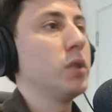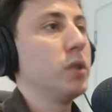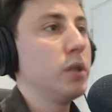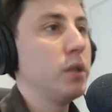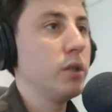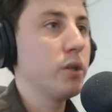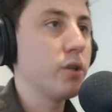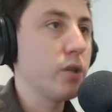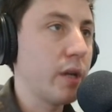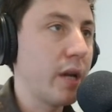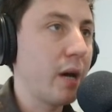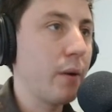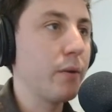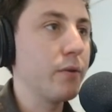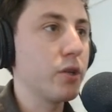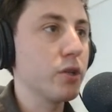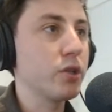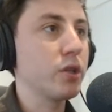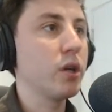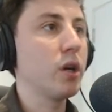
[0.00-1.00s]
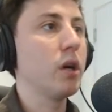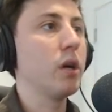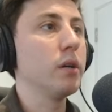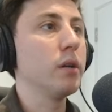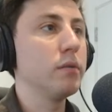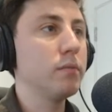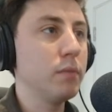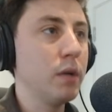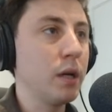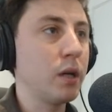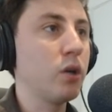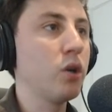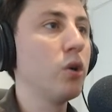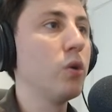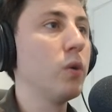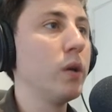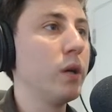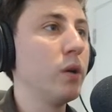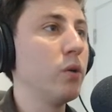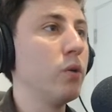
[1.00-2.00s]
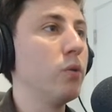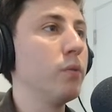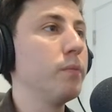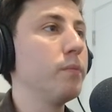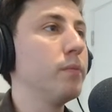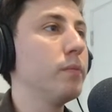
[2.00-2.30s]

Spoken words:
So now we just got a cool little